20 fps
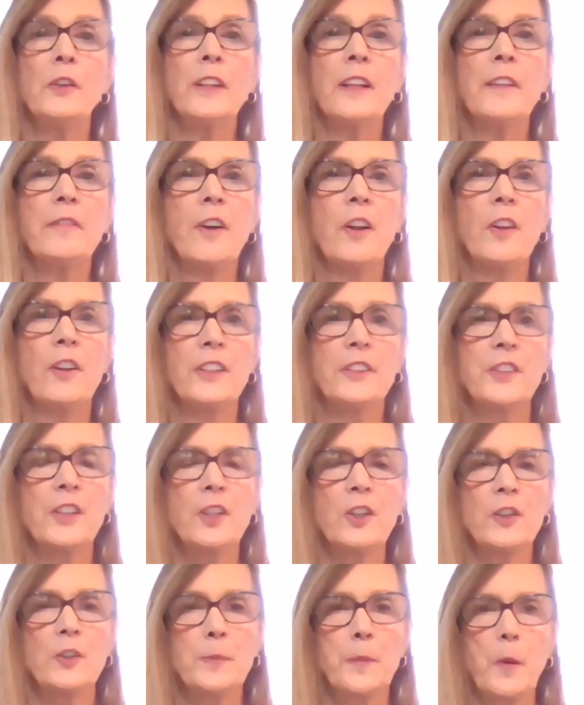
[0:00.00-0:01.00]
only
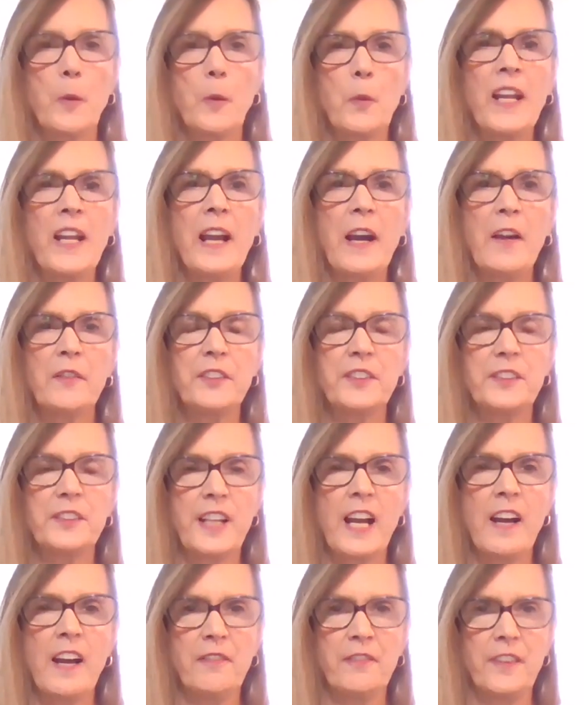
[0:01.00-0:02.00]
volunteers, but we have
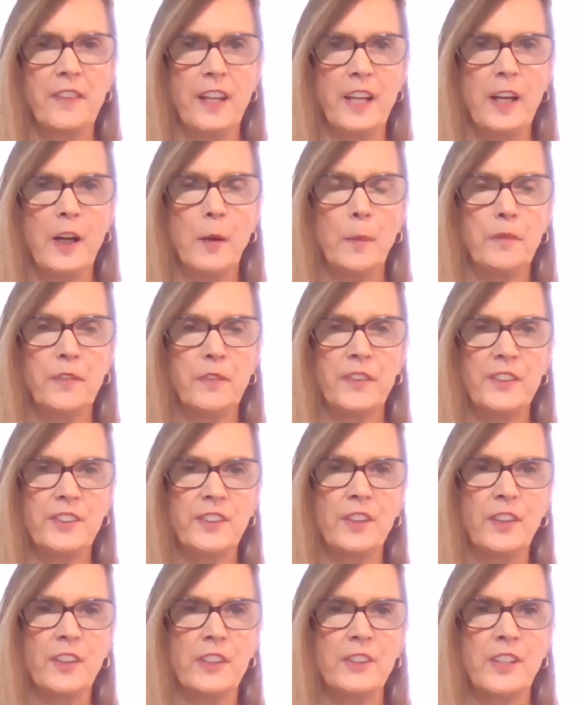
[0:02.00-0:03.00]
staff that help
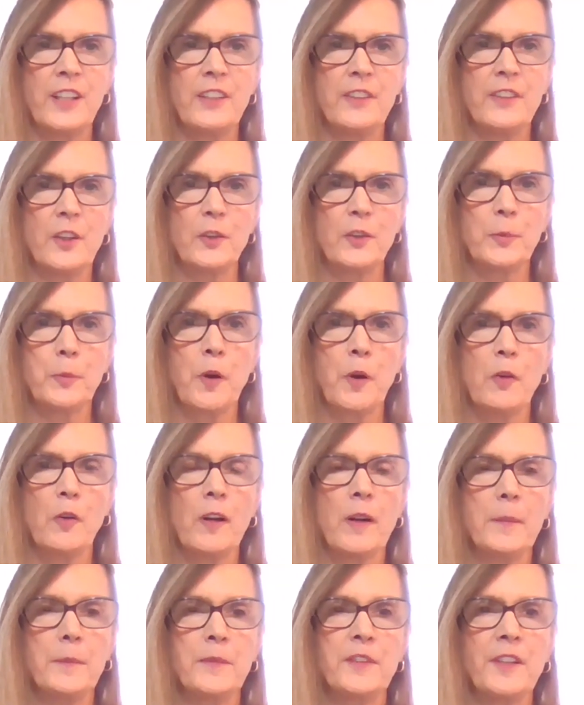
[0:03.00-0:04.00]
facilitate those
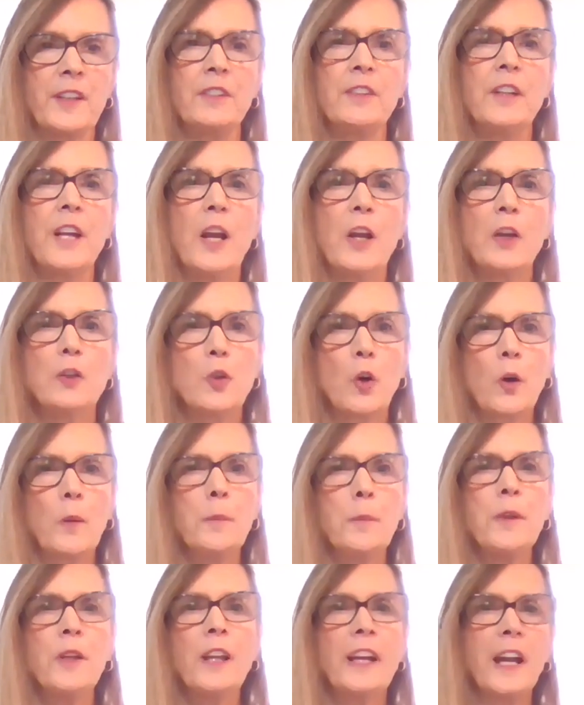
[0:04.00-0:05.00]
programs. And
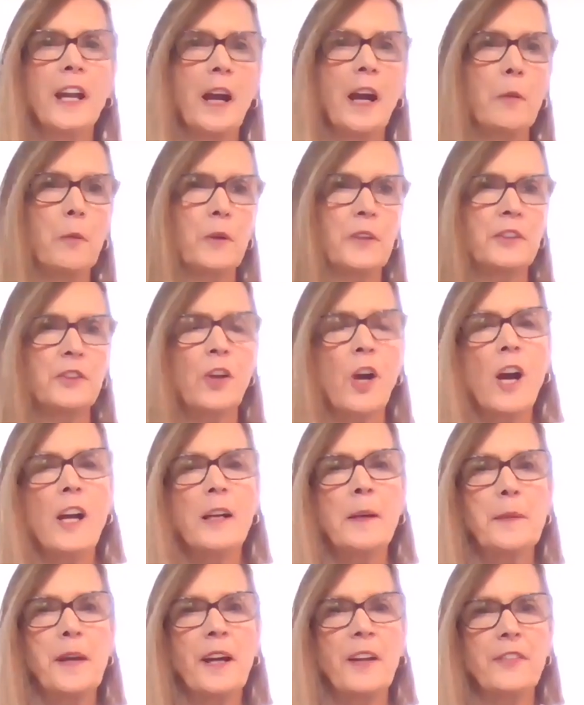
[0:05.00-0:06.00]
normally I would
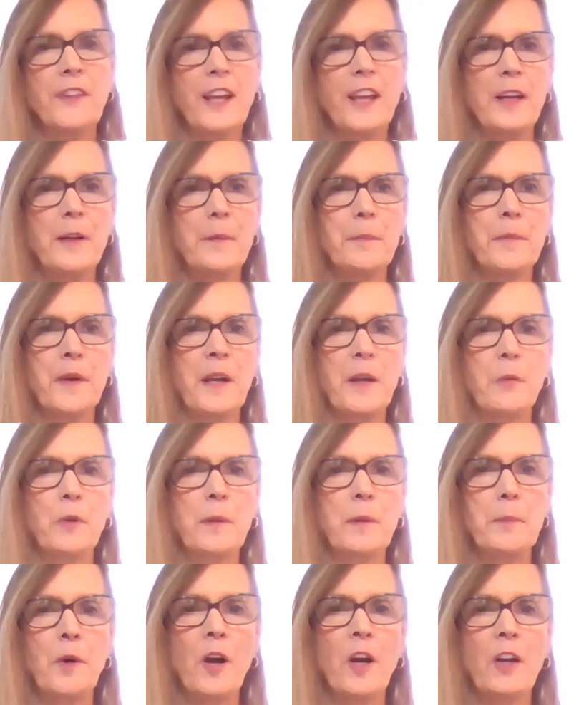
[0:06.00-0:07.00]
talk about that in my
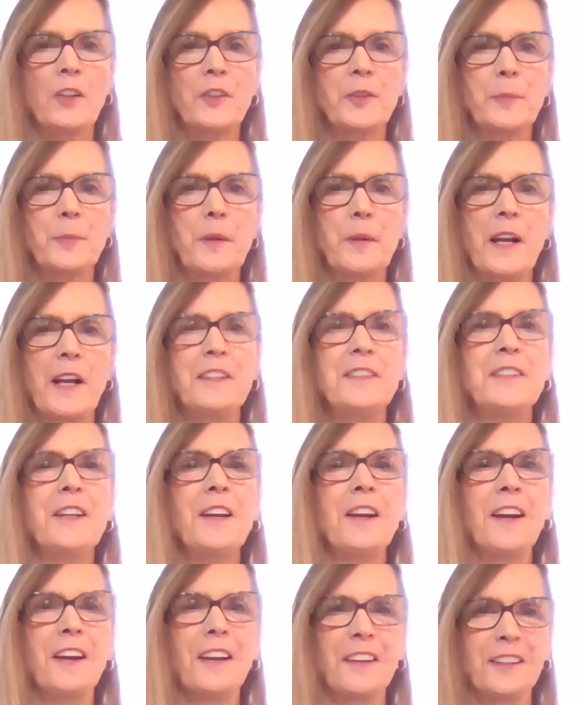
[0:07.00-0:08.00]
remarks, but I
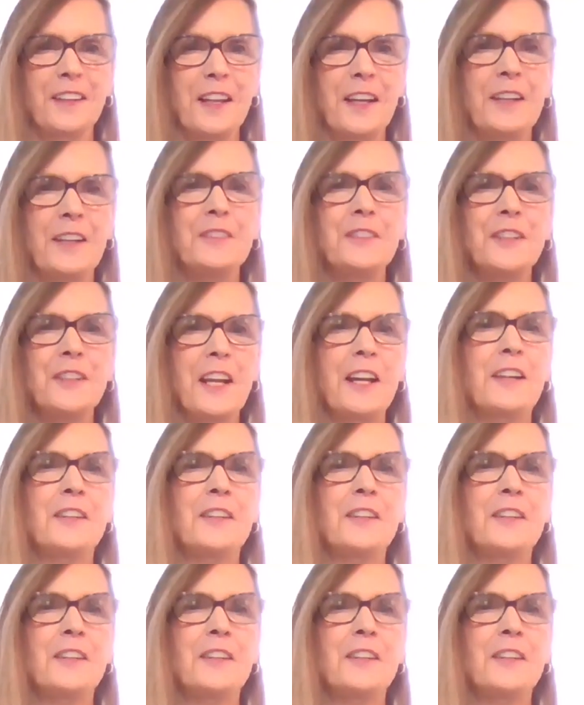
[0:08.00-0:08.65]
and